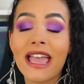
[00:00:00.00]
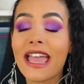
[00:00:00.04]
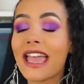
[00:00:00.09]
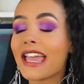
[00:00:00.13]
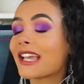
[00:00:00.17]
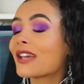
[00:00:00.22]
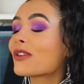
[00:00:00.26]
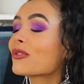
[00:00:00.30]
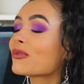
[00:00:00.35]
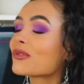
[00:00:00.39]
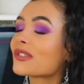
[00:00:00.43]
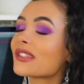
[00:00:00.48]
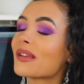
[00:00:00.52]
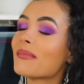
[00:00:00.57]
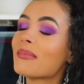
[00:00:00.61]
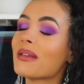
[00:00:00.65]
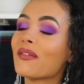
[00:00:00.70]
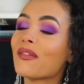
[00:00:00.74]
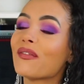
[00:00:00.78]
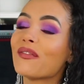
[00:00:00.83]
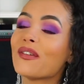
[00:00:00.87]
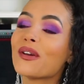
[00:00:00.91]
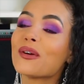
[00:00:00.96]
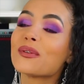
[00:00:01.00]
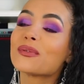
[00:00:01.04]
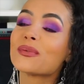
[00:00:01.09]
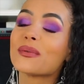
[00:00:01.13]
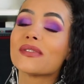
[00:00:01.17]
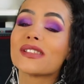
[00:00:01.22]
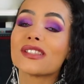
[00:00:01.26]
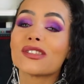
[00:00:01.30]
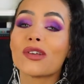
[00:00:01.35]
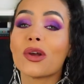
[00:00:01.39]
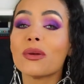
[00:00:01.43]
It can also be filled
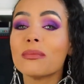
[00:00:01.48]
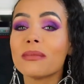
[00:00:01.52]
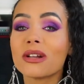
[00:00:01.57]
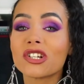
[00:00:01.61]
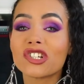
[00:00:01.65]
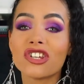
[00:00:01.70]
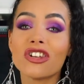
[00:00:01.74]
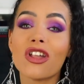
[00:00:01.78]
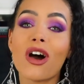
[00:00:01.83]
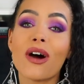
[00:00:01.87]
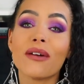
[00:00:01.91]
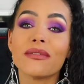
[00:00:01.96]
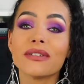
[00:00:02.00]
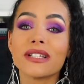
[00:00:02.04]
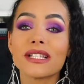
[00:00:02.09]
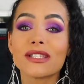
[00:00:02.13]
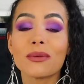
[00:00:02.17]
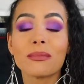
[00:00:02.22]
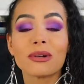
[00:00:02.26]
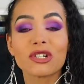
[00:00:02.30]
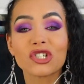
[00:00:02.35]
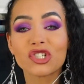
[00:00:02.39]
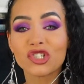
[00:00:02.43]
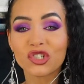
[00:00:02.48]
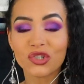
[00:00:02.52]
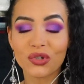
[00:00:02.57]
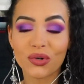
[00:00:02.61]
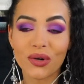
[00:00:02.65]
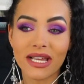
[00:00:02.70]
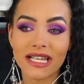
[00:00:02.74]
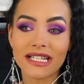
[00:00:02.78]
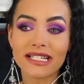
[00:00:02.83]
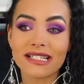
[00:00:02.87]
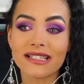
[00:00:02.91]
with so much love and so much
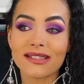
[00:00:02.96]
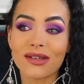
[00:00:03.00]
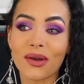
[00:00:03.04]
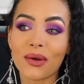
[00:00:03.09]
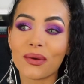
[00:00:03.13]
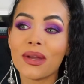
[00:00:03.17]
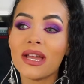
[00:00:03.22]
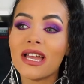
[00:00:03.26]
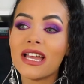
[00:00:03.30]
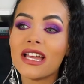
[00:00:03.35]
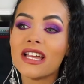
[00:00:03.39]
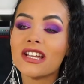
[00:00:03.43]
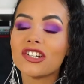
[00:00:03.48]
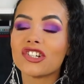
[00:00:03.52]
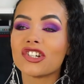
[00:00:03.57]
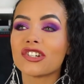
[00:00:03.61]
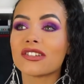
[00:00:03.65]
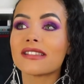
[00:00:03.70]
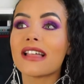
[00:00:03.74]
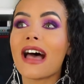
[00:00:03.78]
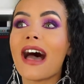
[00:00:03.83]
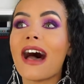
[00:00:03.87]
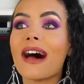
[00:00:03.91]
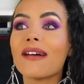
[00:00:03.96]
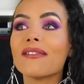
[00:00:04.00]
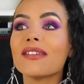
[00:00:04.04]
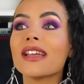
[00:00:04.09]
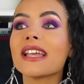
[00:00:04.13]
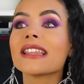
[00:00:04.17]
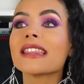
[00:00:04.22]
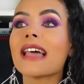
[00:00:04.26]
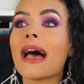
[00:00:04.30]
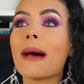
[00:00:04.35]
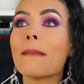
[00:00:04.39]
joy. So just
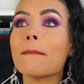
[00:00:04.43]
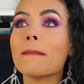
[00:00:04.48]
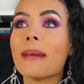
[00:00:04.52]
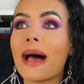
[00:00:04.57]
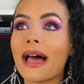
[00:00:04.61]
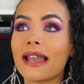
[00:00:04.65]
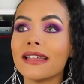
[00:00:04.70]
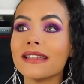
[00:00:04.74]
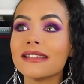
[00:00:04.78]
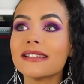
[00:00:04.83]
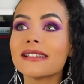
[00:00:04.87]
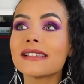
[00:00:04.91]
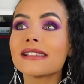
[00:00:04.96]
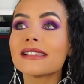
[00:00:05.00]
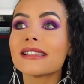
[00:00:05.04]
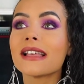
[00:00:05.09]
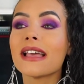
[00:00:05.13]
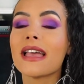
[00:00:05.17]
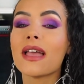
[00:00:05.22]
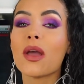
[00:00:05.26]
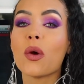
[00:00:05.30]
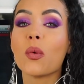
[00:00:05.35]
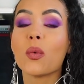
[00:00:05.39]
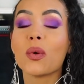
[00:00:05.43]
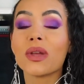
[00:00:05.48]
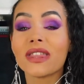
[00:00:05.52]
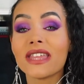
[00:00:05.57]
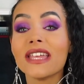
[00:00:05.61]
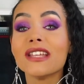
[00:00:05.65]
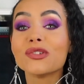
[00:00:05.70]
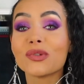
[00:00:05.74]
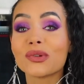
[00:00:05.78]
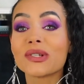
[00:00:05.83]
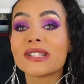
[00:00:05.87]
having that balance
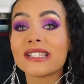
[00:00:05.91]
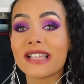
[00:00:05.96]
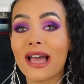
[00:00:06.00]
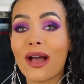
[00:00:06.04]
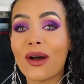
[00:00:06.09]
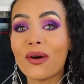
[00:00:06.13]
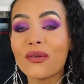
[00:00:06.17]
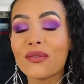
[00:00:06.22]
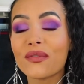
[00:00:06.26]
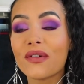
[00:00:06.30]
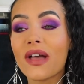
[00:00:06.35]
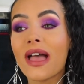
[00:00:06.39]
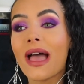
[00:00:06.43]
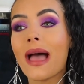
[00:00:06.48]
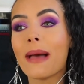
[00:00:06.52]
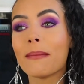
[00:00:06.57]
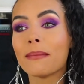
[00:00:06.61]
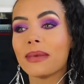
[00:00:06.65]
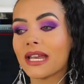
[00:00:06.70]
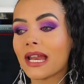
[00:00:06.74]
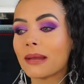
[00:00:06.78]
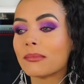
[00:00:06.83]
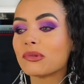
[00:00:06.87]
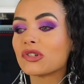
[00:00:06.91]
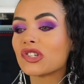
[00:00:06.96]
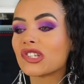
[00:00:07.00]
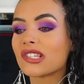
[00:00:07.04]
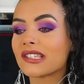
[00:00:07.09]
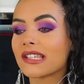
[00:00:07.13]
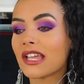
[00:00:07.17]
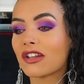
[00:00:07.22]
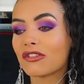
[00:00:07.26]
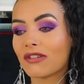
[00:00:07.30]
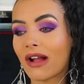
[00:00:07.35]
within yourself and being able to
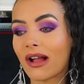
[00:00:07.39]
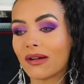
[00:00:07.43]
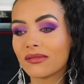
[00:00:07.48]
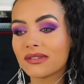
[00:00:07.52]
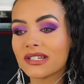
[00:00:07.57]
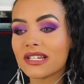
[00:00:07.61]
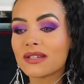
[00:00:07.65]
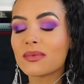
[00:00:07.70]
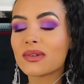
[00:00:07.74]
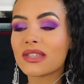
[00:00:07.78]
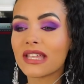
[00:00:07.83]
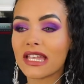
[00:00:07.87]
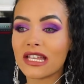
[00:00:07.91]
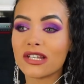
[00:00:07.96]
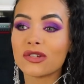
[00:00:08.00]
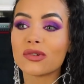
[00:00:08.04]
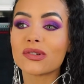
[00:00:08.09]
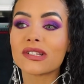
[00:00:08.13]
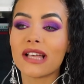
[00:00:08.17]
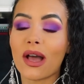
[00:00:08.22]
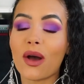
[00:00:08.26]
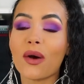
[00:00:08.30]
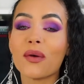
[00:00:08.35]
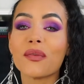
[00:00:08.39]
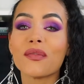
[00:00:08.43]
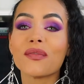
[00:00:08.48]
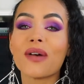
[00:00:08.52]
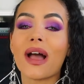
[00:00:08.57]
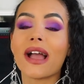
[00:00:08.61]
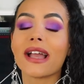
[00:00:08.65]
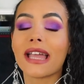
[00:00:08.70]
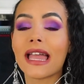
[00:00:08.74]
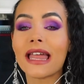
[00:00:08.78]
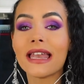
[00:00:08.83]
stay grounded within yourself
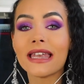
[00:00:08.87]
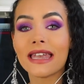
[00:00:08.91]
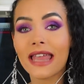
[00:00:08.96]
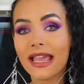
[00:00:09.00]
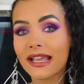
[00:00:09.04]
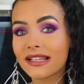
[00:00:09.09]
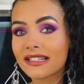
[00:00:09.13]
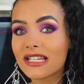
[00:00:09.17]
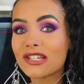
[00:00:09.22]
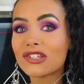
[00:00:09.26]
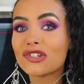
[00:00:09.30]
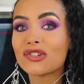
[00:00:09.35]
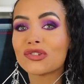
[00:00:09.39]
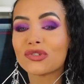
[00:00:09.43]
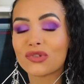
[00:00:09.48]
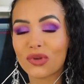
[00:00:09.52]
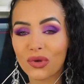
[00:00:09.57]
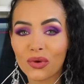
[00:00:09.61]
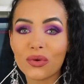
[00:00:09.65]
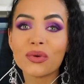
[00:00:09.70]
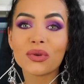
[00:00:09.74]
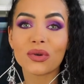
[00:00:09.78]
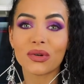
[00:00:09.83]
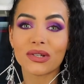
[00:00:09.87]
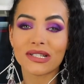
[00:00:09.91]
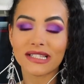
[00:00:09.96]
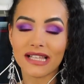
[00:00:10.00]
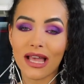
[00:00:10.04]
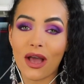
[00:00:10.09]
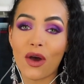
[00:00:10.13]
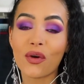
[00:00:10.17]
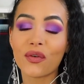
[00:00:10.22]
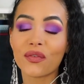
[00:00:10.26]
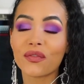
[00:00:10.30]
and connected to
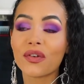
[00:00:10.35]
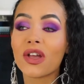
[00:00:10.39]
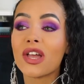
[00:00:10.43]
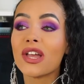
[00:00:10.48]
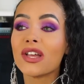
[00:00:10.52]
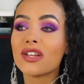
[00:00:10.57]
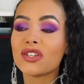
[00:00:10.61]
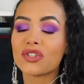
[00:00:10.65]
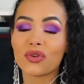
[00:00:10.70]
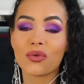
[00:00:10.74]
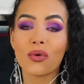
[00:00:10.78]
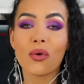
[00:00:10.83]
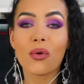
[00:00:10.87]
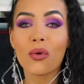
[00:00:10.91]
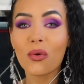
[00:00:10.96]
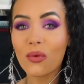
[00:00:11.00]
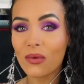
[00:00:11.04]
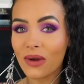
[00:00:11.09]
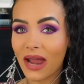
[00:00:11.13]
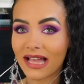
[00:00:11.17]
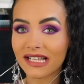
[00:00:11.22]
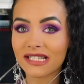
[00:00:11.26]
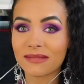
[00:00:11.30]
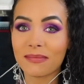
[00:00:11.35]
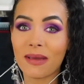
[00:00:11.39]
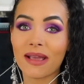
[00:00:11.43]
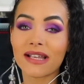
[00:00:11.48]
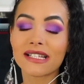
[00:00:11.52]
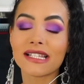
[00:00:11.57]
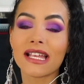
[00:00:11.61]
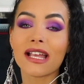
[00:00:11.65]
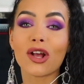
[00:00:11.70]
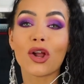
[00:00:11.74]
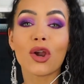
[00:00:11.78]
yourself, to all
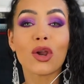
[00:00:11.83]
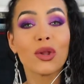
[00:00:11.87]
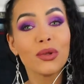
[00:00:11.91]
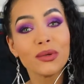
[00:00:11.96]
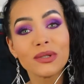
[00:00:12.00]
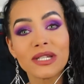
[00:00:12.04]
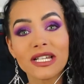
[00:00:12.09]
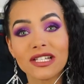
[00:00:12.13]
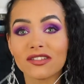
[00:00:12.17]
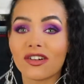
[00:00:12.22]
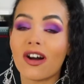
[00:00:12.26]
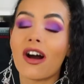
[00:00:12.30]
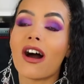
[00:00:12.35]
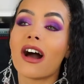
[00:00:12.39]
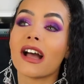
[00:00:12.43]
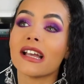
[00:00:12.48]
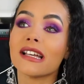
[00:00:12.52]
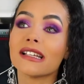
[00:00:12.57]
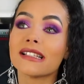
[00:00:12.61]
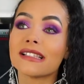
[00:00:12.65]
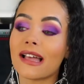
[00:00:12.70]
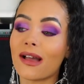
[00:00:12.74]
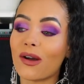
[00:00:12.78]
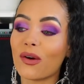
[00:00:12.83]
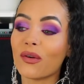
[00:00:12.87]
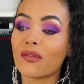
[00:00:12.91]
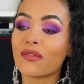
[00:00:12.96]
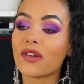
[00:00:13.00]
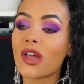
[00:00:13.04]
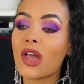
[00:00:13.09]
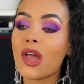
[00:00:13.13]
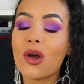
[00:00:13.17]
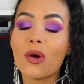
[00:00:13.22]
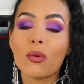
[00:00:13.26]
aspects, including your higher self,
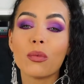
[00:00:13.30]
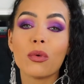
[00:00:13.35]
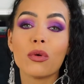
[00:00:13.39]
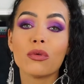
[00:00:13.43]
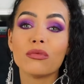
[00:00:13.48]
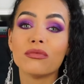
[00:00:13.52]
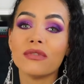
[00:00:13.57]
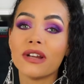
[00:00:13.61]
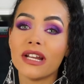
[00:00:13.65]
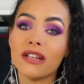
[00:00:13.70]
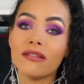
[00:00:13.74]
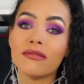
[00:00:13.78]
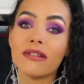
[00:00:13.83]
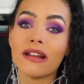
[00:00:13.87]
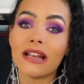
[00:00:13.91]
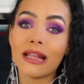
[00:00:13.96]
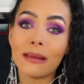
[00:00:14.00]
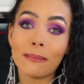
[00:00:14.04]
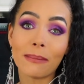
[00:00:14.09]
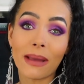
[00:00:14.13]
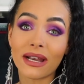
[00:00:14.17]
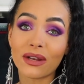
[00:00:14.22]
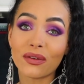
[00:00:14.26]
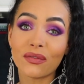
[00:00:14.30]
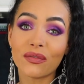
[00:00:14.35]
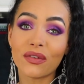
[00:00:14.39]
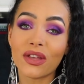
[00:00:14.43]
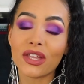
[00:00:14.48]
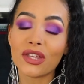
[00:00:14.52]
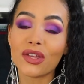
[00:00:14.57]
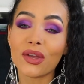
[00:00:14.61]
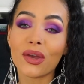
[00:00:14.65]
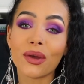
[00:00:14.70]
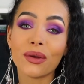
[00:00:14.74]
will really, really
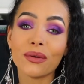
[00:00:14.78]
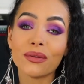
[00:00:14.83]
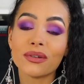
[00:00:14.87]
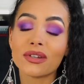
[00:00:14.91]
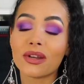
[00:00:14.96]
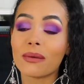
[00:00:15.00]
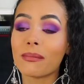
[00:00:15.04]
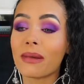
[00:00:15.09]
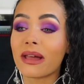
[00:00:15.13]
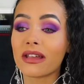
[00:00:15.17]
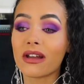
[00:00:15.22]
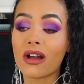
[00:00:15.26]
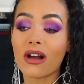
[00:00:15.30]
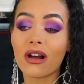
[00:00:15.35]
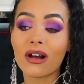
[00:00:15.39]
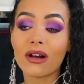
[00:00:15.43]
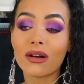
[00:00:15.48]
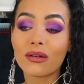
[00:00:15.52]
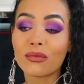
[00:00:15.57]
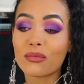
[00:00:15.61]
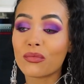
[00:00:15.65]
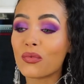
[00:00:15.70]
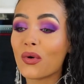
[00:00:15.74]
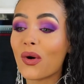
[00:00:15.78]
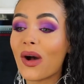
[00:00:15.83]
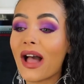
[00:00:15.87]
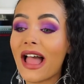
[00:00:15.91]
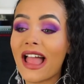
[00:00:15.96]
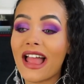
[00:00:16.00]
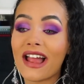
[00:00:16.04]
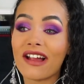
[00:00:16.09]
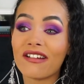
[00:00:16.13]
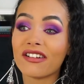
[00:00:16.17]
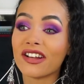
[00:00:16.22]
benefit you no matter what
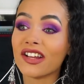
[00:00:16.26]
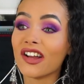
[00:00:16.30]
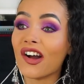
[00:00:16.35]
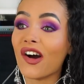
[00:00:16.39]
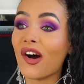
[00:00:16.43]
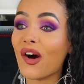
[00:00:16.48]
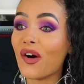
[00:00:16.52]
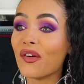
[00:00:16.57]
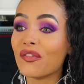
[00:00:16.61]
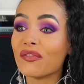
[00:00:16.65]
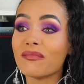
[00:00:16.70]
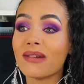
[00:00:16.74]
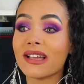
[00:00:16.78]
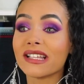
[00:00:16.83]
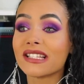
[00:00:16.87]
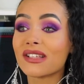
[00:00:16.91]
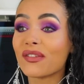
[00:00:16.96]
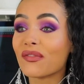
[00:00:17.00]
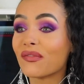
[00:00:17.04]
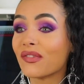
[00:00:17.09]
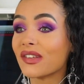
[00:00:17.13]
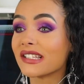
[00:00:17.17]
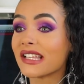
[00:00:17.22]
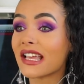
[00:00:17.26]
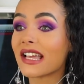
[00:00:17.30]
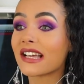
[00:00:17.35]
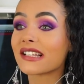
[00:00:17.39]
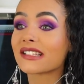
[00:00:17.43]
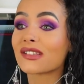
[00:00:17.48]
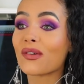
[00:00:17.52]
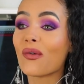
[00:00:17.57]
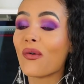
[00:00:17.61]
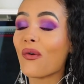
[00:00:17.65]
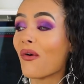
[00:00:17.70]
area of
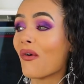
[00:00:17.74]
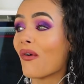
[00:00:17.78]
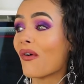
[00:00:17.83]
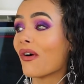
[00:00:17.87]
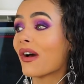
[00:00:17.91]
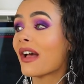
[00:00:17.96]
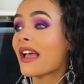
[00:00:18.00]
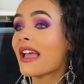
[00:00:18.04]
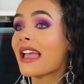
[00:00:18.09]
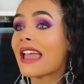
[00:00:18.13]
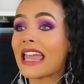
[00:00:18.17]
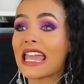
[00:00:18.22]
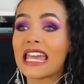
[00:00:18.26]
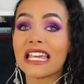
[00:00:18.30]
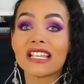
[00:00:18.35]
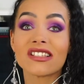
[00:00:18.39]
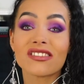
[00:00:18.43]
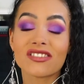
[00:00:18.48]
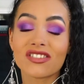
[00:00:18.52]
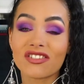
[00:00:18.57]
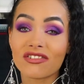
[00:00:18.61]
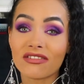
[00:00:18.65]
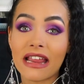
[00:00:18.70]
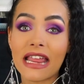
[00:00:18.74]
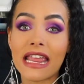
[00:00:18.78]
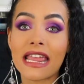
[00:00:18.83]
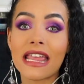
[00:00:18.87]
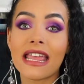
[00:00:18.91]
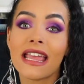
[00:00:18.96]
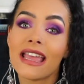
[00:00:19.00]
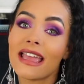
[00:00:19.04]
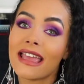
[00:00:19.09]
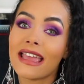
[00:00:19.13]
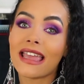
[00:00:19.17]
metaphysics or
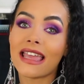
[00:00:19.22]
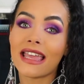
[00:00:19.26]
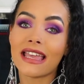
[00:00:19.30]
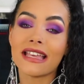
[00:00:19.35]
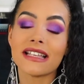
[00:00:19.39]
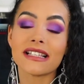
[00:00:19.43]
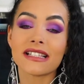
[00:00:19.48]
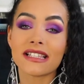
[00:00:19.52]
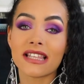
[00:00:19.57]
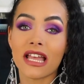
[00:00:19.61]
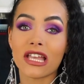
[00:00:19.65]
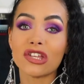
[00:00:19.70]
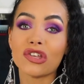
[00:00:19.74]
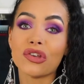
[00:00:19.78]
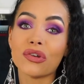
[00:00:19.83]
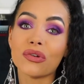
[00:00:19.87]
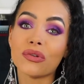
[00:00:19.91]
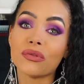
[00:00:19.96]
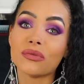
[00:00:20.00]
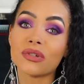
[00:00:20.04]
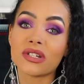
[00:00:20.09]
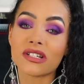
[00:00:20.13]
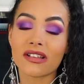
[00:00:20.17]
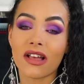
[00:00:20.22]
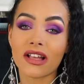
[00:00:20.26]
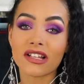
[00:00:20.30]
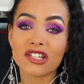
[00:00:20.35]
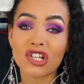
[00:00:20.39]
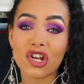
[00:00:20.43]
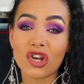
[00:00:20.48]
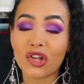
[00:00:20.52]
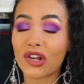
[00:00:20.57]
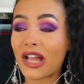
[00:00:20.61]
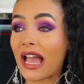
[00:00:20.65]
history it is that you decide
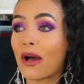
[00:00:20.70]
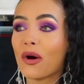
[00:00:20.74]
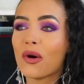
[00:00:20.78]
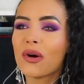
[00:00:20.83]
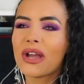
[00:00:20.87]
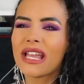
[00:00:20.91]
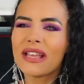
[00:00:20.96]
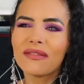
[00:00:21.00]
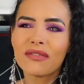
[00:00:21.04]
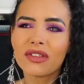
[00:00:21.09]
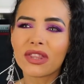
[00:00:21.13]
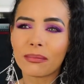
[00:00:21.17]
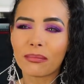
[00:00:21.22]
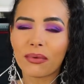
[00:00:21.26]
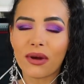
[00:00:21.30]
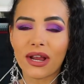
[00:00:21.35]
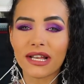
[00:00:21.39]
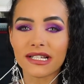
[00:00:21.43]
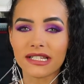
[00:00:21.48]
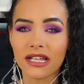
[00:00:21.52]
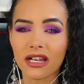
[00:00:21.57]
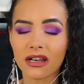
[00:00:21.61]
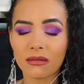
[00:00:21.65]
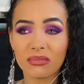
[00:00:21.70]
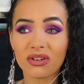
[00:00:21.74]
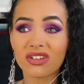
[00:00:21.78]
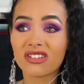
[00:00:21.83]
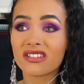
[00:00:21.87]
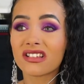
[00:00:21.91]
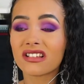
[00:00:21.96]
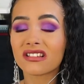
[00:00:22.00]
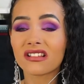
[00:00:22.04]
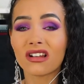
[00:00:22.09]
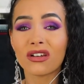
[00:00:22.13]
to look at, or even the present,
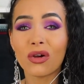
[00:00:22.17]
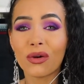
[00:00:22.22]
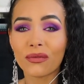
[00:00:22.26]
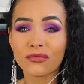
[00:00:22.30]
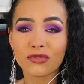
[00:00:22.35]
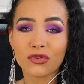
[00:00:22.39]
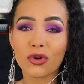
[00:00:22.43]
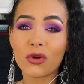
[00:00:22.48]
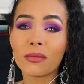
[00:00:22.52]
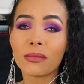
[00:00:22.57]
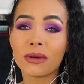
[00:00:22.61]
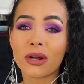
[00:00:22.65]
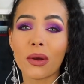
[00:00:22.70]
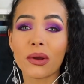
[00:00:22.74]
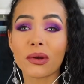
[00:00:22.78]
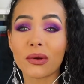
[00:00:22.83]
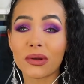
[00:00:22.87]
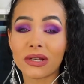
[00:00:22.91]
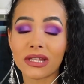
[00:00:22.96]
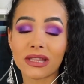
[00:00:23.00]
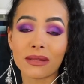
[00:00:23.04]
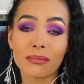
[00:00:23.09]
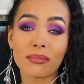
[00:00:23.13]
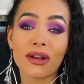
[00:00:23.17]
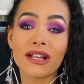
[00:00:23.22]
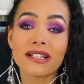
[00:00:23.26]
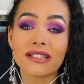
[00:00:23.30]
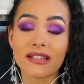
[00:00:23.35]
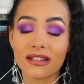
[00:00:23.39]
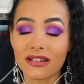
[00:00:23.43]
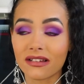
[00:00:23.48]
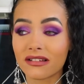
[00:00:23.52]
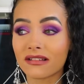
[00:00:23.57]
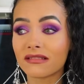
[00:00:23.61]
because there's a lot of trauma going on in the
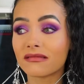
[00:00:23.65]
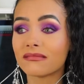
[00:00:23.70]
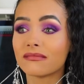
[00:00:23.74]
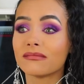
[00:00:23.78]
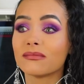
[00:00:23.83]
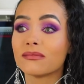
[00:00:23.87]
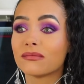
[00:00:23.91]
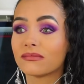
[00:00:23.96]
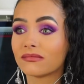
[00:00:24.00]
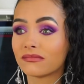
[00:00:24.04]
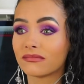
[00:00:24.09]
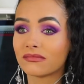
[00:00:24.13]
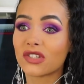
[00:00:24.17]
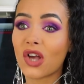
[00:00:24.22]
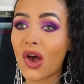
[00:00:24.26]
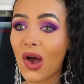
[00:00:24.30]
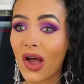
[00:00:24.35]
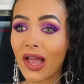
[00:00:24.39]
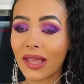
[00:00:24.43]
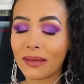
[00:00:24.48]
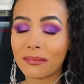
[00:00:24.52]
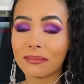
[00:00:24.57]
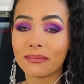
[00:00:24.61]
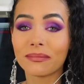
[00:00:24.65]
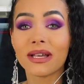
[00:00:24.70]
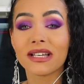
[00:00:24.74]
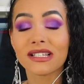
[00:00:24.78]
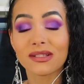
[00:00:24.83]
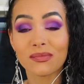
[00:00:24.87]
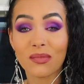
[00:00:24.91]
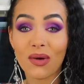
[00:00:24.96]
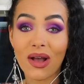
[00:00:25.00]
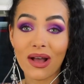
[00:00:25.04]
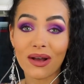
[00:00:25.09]
present time
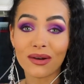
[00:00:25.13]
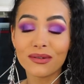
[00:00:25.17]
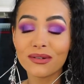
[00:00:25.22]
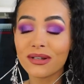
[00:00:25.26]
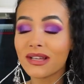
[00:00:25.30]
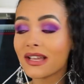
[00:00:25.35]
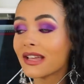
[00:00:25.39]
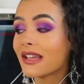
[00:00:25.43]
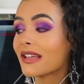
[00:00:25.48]
as well.